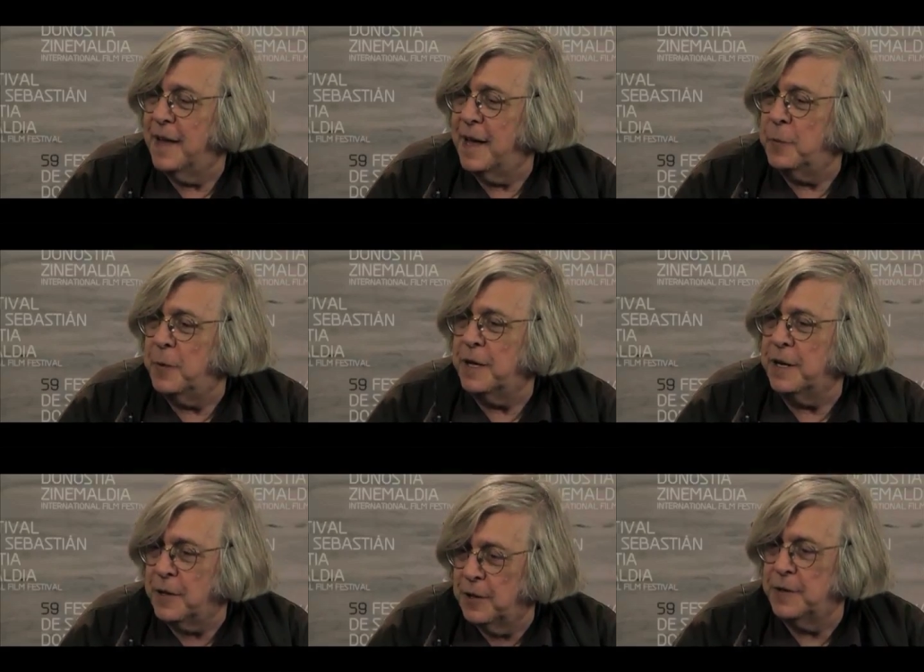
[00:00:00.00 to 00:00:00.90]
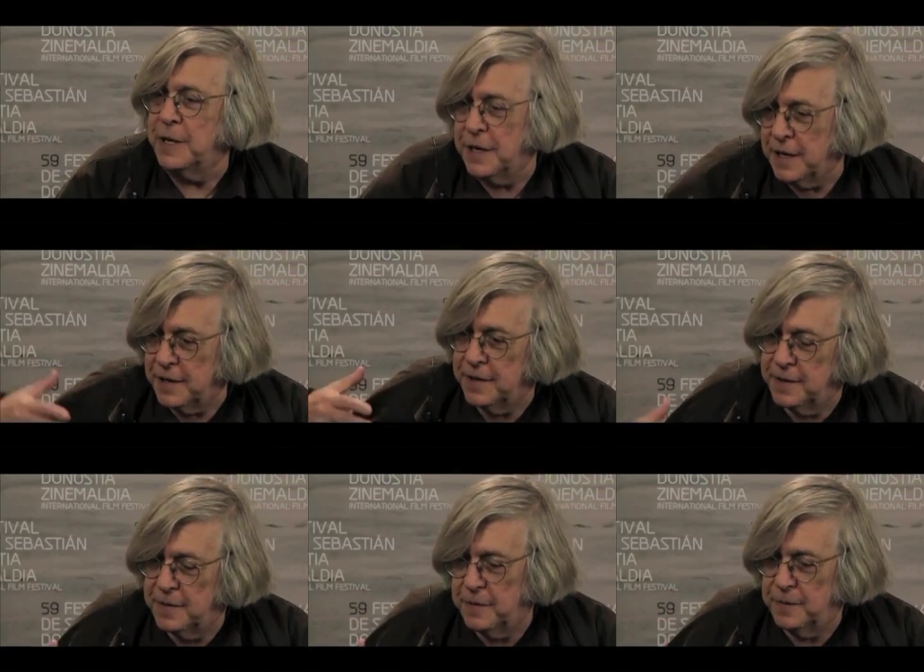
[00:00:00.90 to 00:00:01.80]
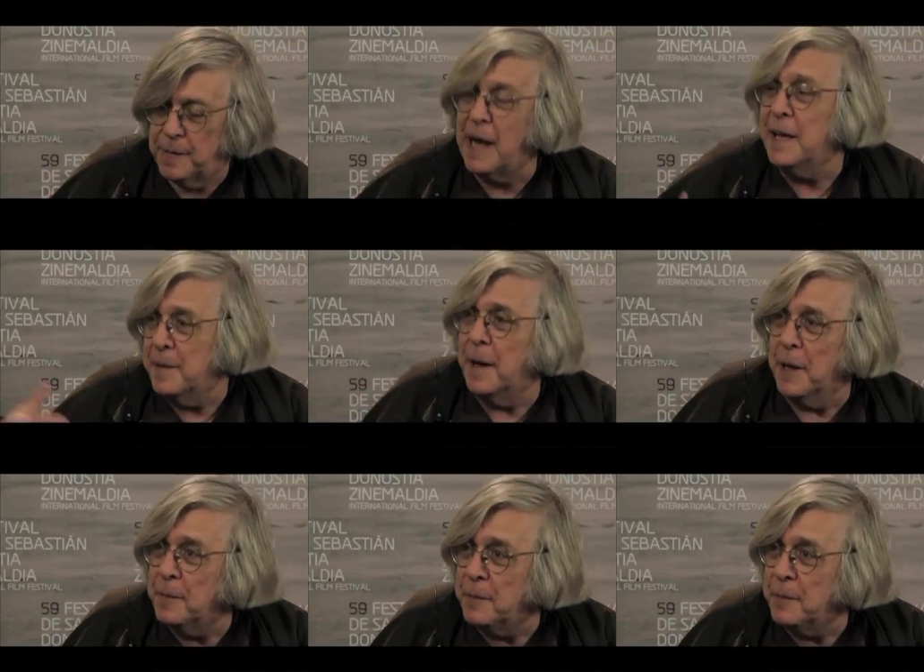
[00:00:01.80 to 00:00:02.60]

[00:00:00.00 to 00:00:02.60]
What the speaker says: and we concluded it by email.